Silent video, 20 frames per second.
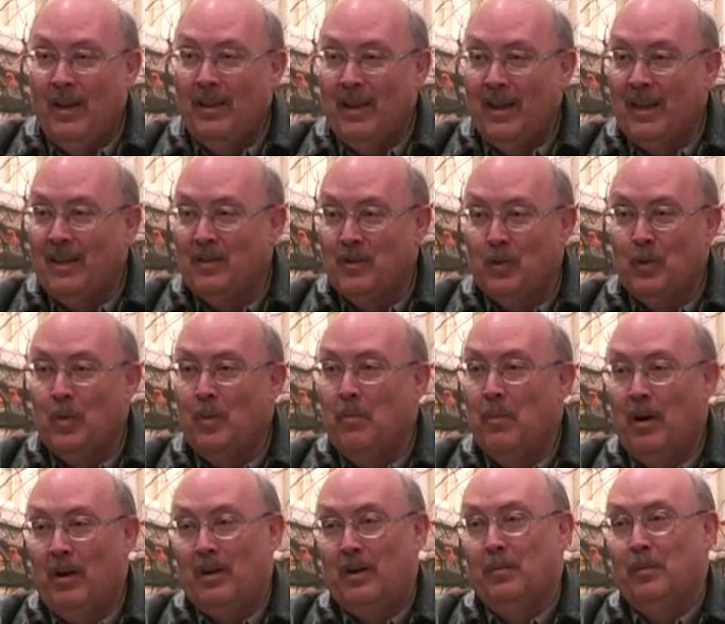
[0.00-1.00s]
I think, is
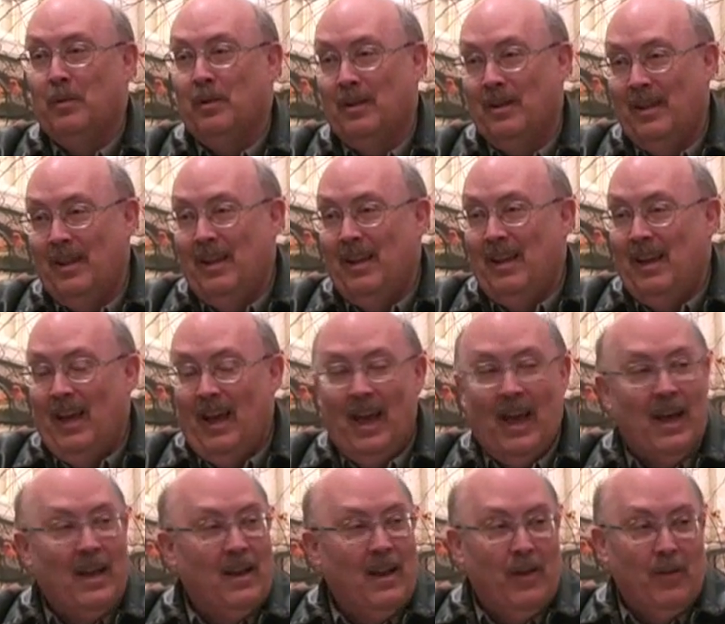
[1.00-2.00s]
remarkable
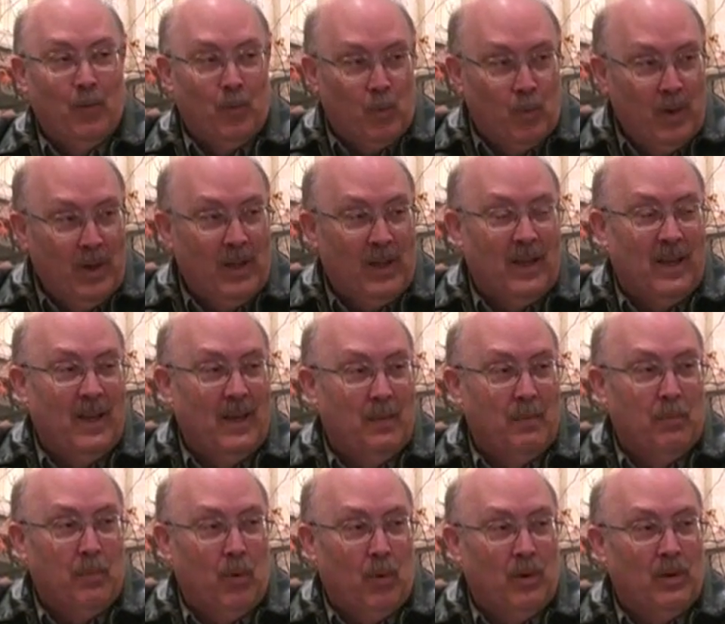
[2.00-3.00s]
and really
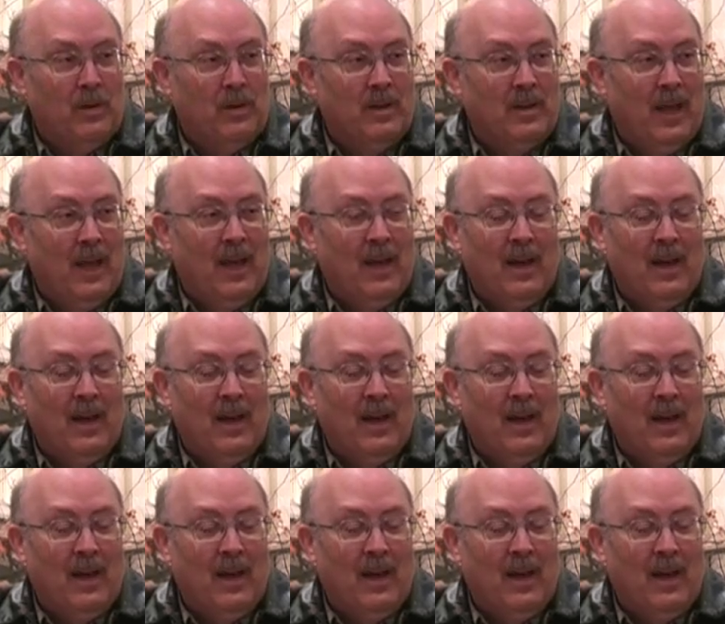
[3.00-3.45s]
important.